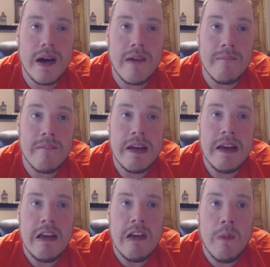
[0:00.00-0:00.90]

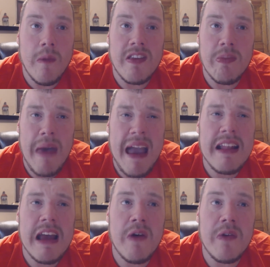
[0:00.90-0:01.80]
what
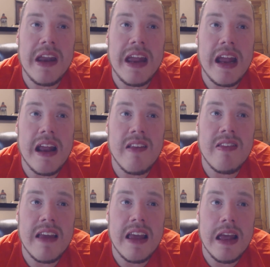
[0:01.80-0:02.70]
SmackDown
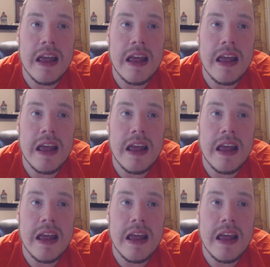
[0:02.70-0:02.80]
needs